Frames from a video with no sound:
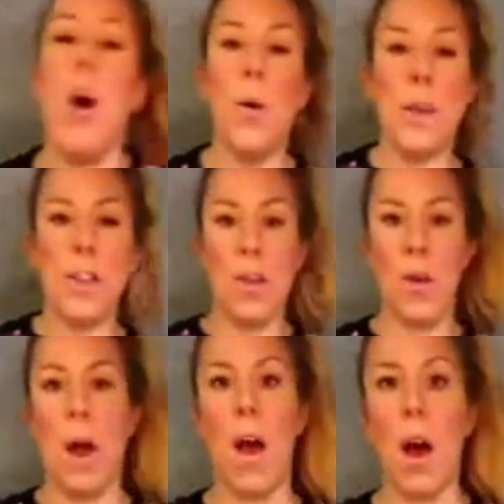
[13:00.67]
always
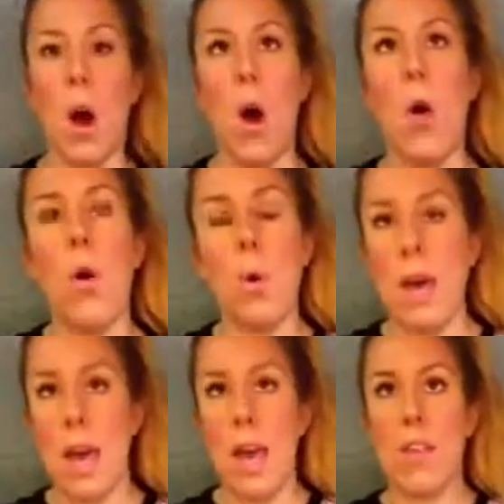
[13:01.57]
do, I
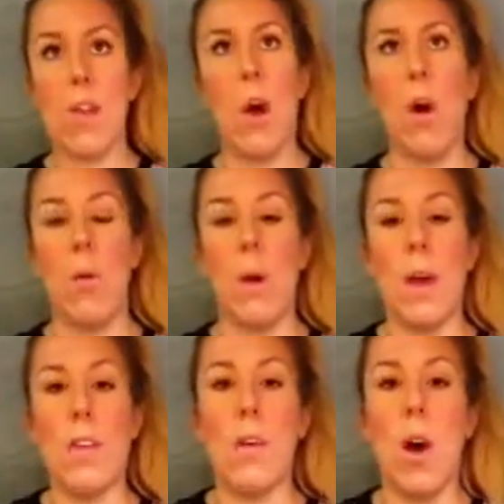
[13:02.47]
always
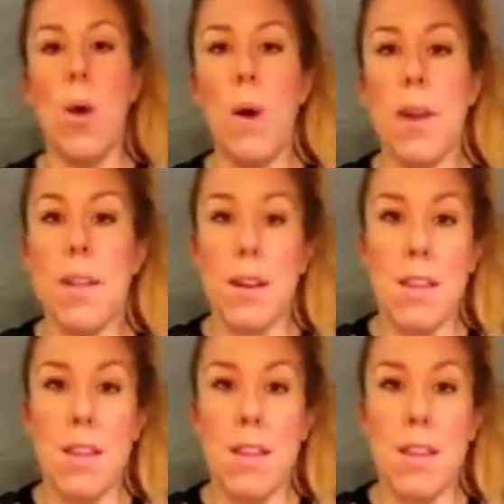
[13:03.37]
like